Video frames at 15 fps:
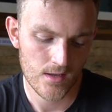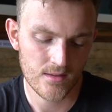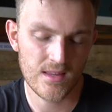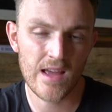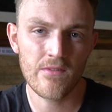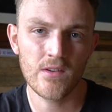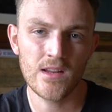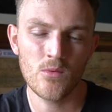
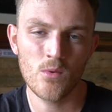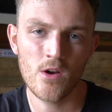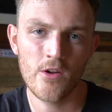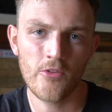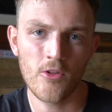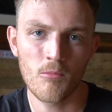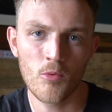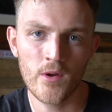definitely
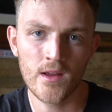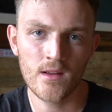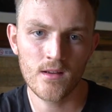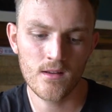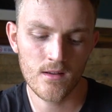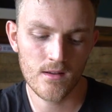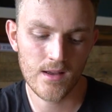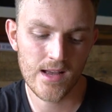worth to bring,
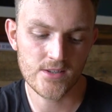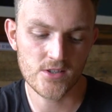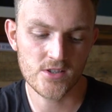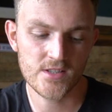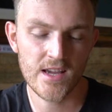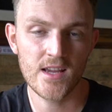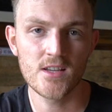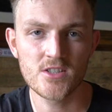as I
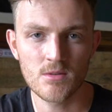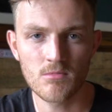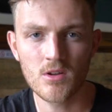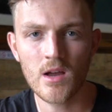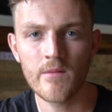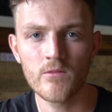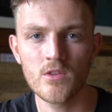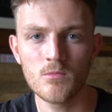say, some
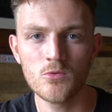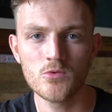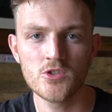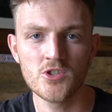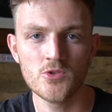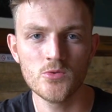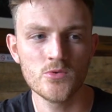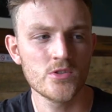comfortable
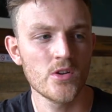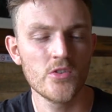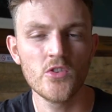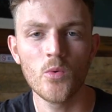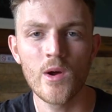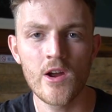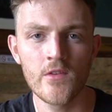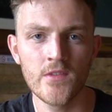shoes to
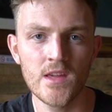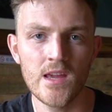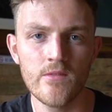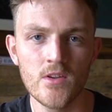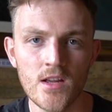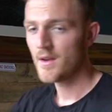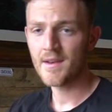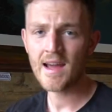wear in the
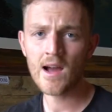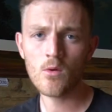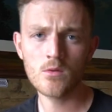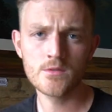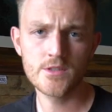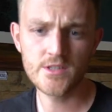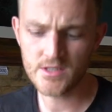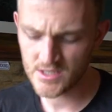evening. Now
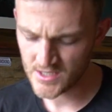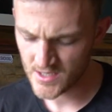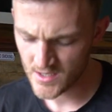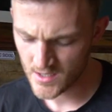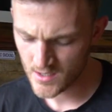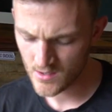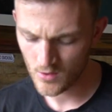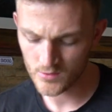onto
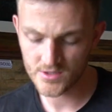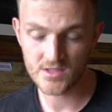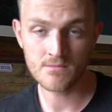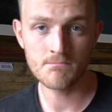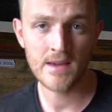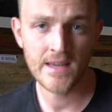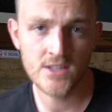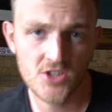the
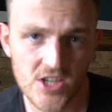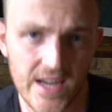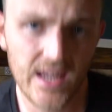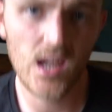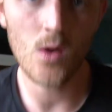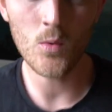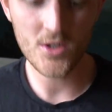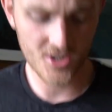main
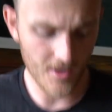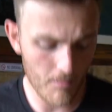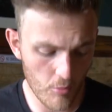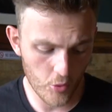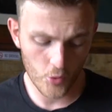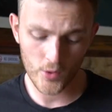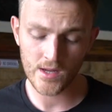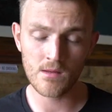jacket, which I
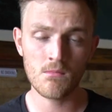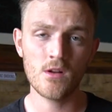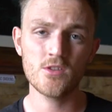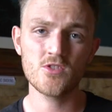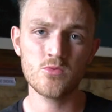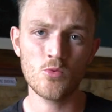pretty much